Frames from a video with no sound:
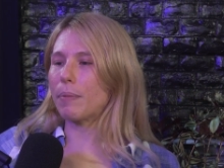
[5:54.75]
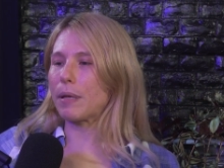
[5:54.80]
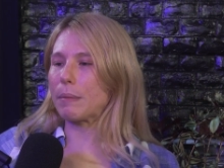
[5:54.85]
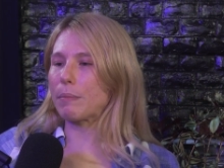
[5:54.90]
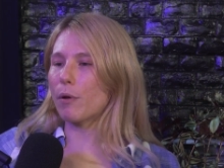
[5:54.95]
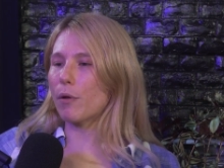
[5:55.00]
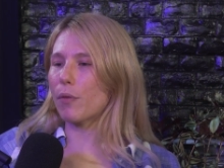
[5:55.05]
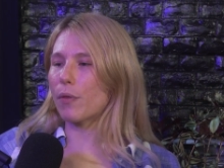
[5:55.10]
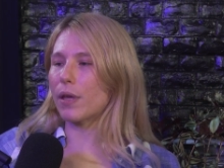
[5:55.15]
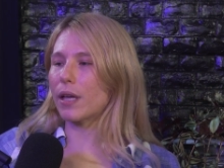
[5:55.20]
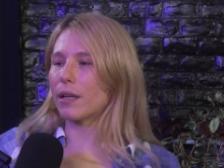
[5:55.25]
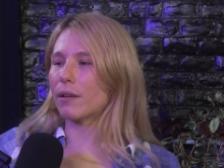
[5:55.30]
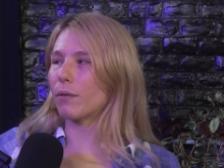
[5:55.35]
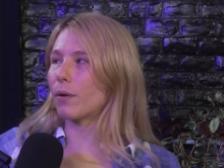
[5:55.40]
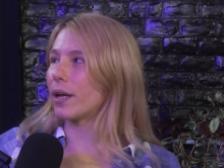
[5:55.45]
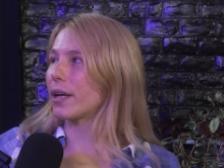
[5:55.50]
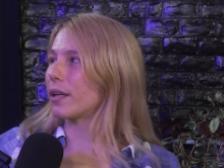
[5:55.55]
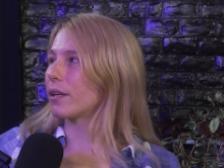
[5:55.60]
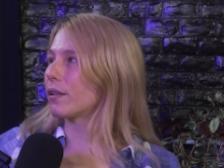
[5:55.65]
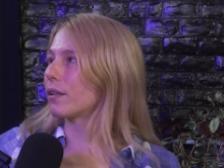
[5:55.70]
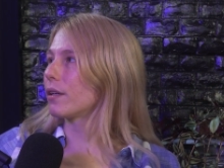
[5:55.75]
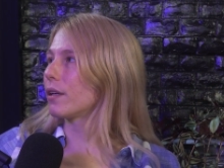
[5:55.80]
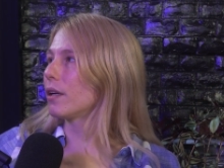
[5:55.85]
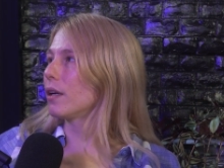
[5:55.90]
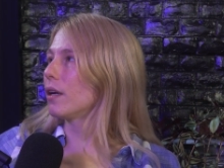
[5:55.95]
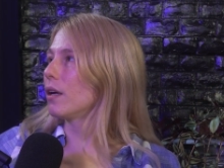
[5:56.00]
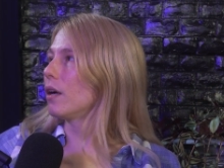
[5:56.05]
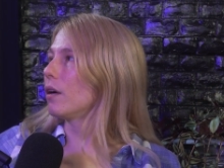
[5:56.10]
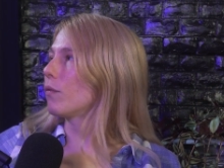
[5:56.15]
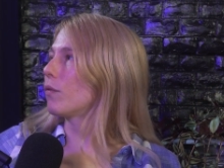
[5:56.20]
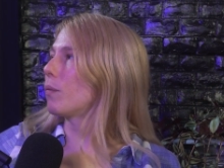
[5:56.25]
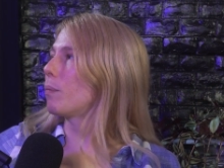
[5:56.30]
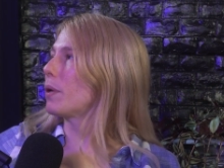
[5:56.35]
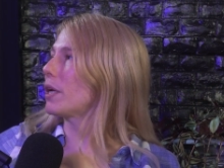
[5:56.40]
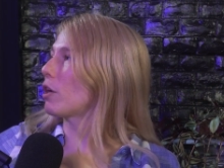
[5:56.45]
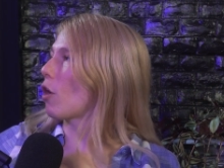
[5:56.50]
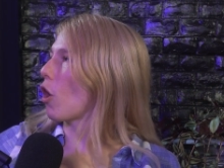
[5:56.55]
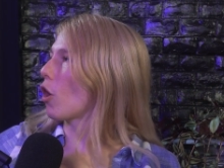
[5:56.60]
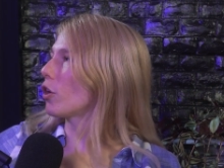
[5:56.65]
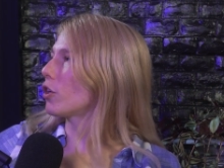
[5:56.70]
people think like the
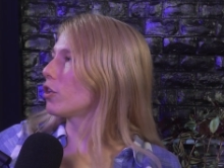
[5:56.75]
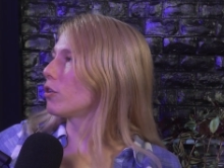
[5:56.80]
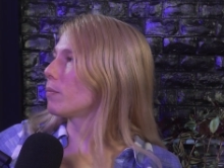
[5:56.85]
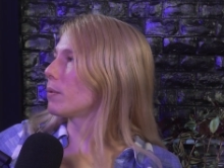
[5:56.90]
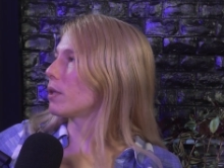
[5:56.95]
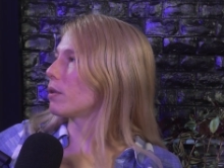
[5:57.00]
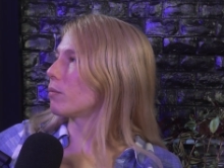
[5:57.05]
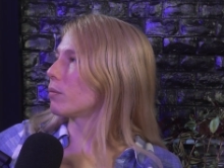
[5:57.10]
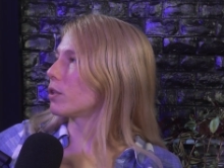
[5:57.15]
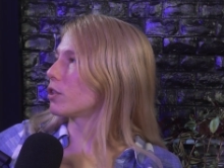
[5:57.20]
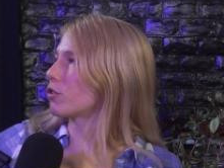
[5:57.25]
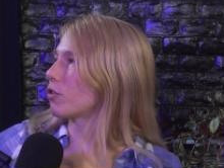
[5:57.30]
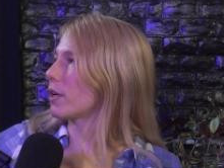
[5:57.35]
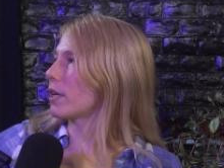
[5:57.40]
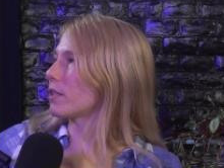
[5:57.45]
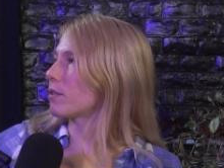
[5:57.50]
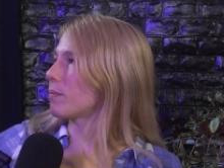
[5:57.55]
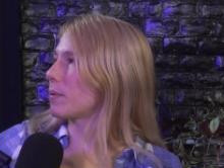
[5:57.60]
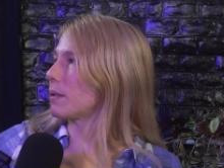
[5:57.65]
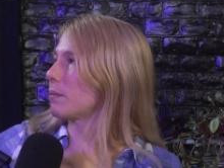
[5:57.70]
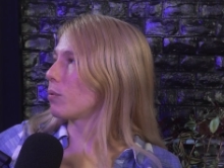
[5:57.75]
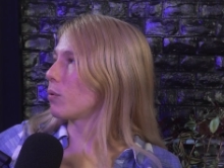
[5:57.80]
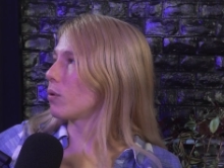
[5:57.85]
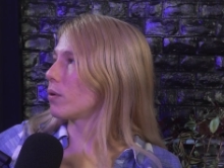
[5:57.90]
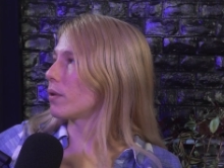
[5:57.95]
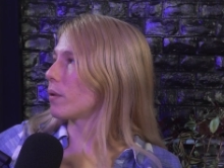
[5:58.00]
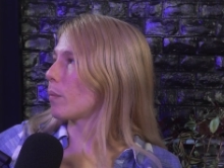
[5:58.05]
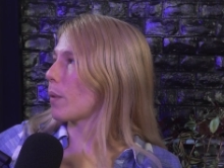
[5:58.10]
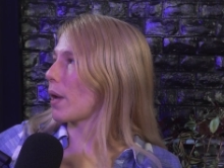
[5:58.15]
big argument with trans people in the